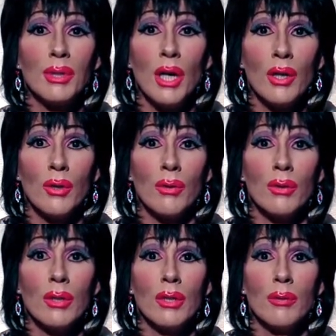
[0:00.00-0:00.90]

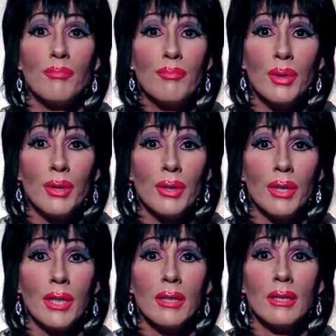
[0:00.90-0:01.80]
blow,
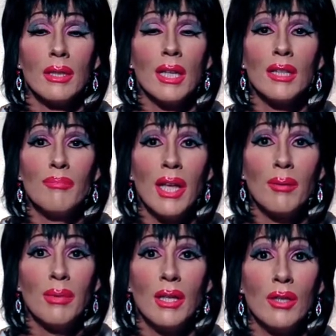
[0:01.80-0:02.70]
burn, and
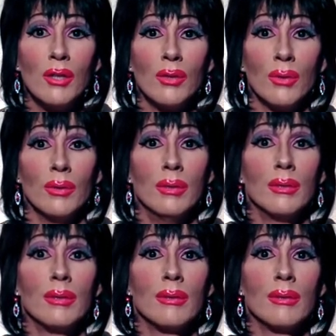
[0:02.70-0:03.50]
make me new.